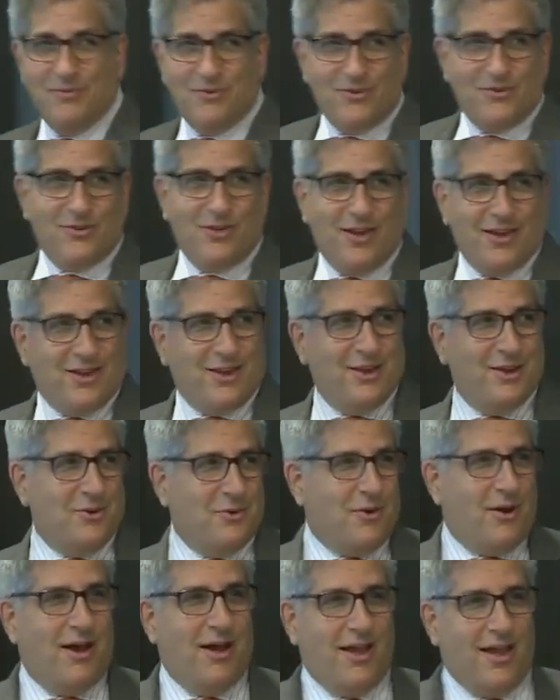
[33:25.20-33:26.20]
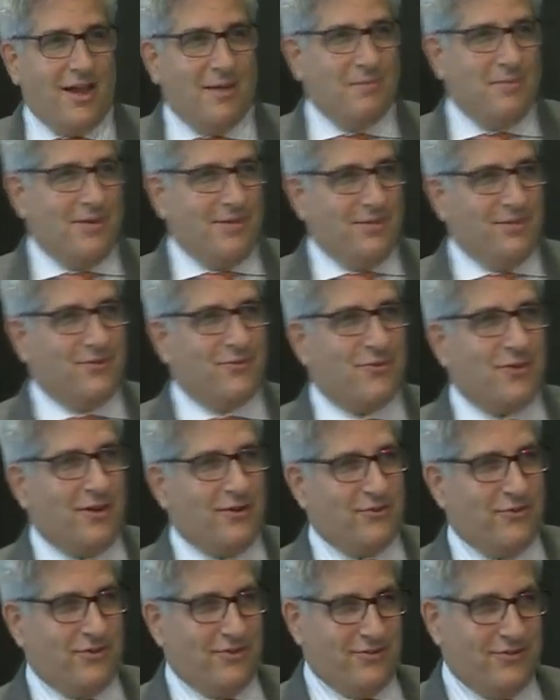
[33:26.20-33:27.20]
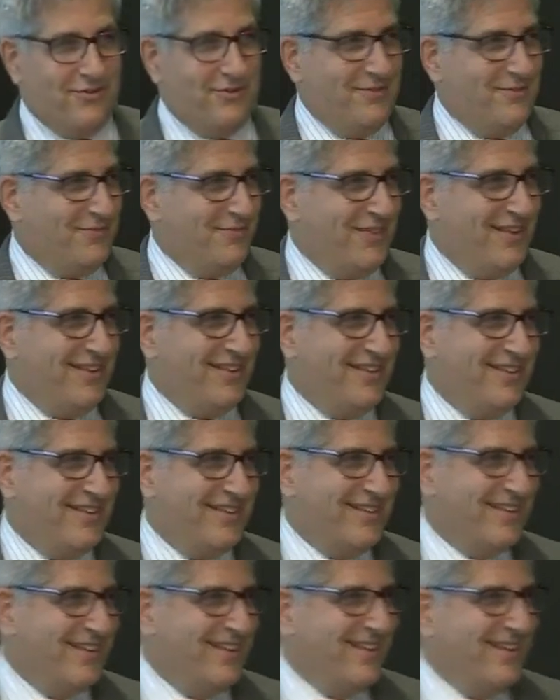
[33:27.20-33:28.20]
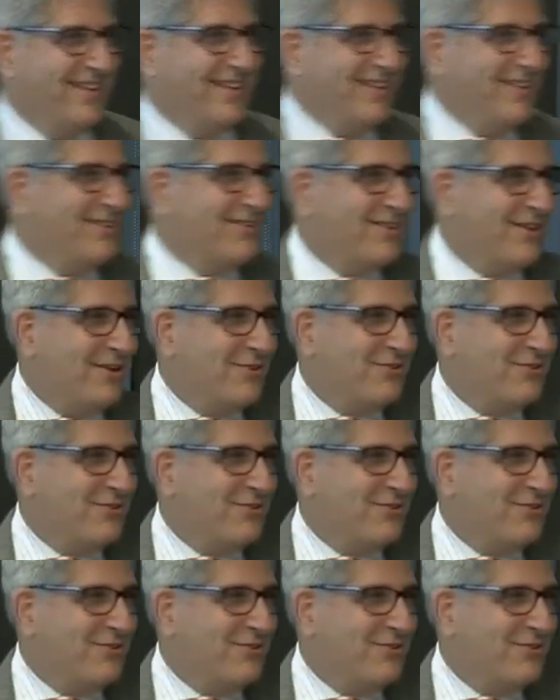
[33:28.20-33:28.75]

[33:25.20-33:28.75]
just like you, I am in the trenches. So